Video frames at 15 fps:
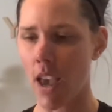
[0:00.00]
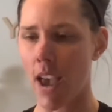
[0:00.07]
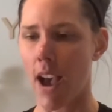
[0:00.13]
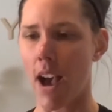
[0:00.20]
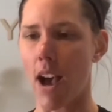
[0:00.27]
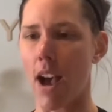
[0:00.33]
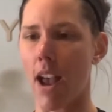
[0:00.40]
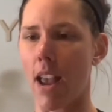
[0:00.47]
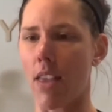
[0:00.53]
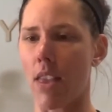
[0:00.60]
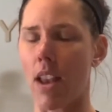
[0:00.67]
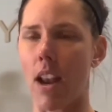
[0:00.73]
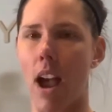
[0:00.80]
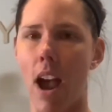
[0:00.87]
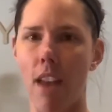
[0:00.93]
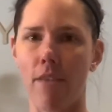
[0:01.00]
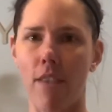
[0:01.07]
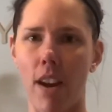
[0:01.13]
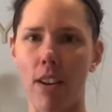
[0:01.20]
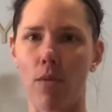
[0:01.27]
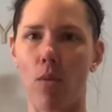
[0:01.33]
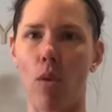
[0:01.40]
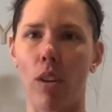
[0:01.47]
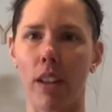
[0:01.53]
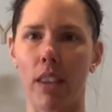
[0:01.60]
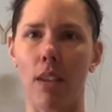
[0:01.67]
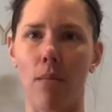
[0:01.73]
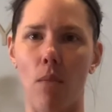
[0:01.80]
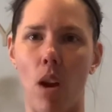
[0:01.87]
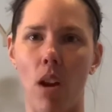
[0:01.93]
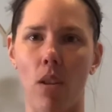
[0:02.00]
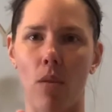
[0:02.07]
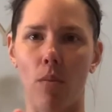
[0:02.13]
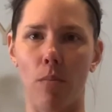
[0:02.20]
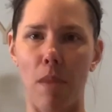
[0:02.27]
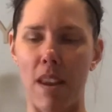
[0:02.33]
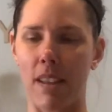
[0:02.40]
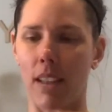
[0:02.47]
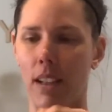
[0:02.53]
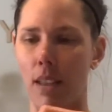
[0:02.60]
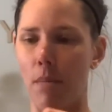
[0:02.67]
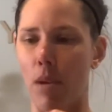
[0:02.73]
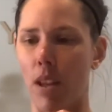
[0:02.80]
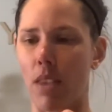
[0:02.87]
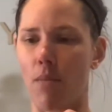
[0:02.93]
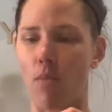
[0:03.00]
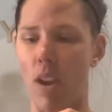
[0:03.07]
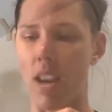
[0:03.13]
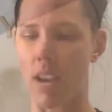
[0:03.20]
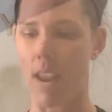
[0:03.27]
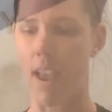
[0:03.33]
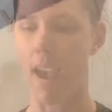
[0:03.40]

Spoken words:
And then I find rolling them, basically putting them right in half.